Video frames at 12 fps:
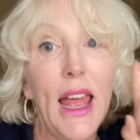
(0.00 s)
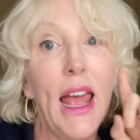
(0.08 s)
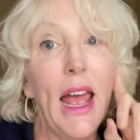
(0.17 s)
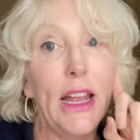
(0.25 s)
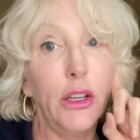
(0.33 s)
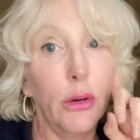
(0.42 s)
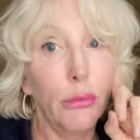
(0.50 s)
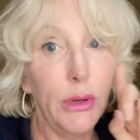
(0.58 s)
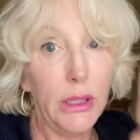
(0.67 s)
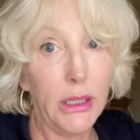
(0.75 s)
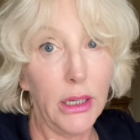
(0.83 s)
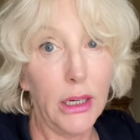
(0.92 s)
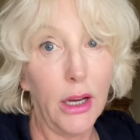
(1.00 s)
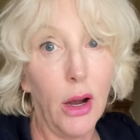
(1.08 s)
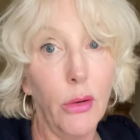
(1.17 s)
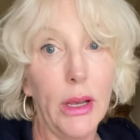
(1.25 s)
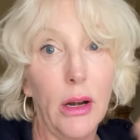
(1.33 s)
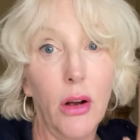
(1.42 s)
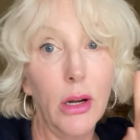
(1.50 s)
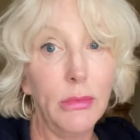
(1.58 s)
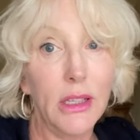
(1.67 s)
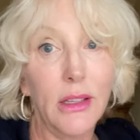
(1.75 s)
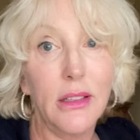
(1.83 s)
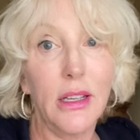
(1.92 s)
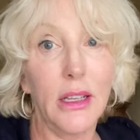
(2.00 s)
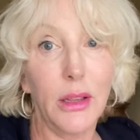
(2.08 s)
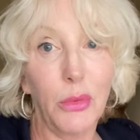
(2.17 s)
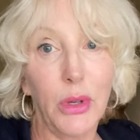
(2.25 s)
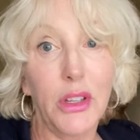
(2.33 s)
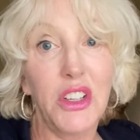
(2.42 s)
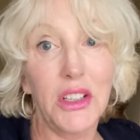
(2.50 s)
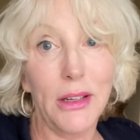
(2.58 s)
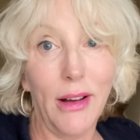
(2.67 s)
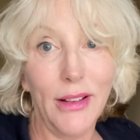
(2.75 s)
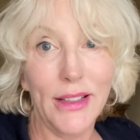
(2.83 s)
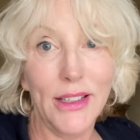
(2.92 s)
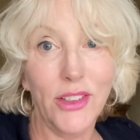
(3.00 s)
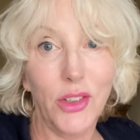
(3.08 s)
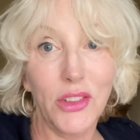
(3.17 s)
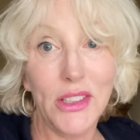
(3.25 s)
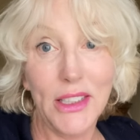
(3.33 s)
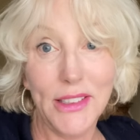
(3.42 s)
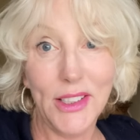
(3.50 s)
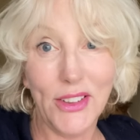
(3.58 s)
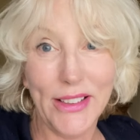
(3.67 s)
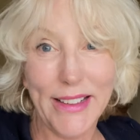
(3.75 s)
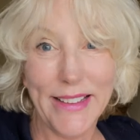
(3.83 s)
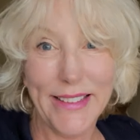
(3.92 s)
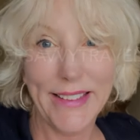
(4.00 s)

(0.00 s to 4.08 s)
and you're really gonna go in armed to the teeth with good knowledge. So see you soon.